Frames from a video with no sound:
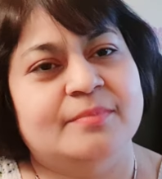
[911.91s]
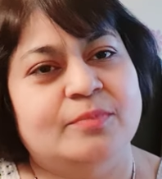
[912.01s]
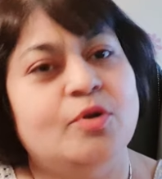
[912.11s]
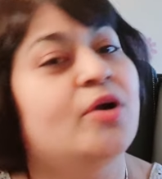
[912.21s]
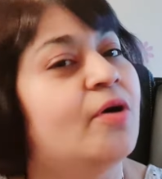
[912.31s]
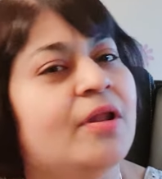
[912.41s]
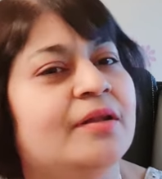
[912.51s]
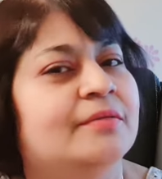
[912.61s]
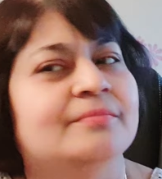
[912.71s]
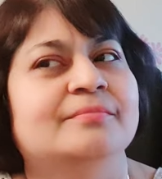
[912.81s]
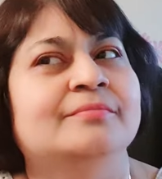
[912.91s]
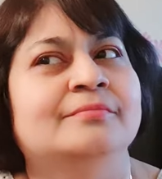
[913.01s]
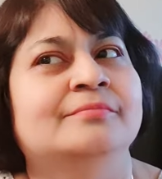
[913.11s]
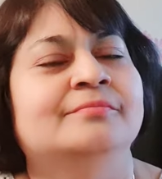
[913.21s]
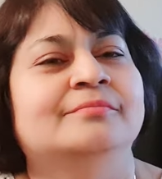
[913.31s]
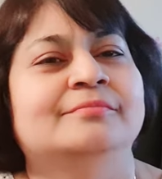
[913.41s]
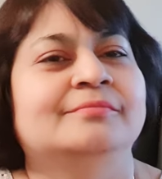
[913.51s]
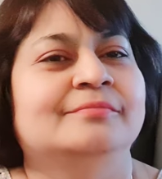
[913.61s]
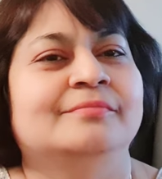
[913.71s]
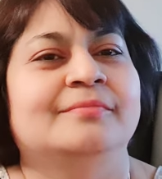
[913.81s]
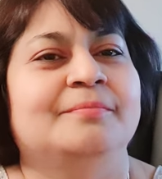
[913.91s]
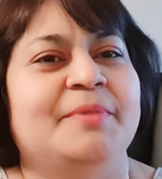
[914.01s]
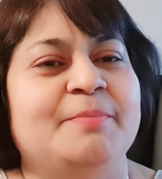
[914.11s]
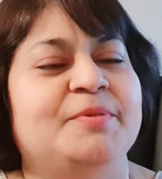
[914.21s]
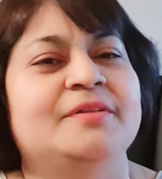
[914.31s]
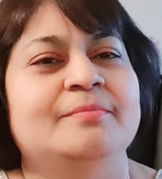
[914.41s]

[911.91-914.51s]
Not all people,